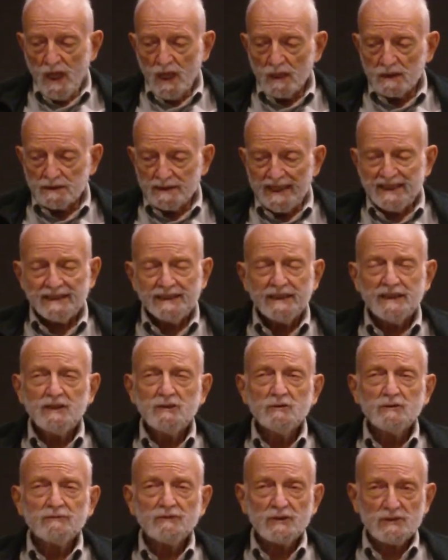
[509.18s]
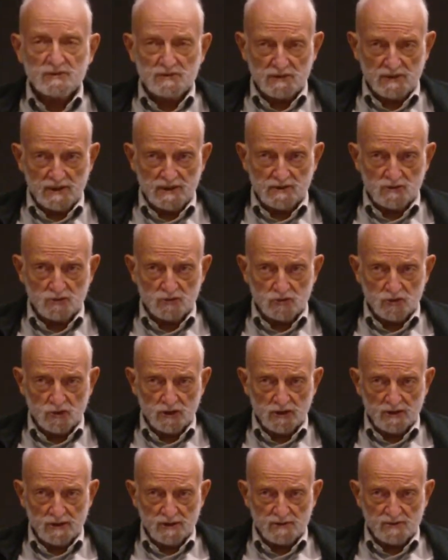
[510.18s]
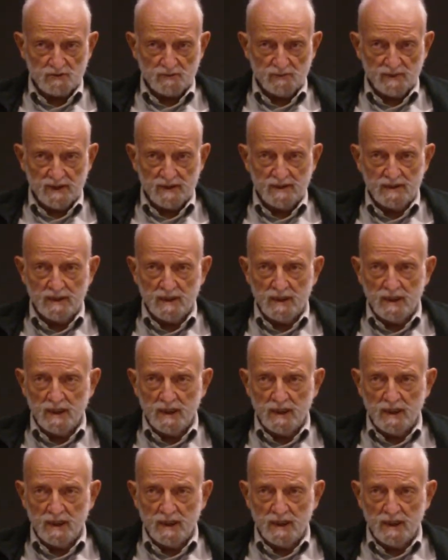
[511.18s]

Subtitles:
Lately, universities and journals have been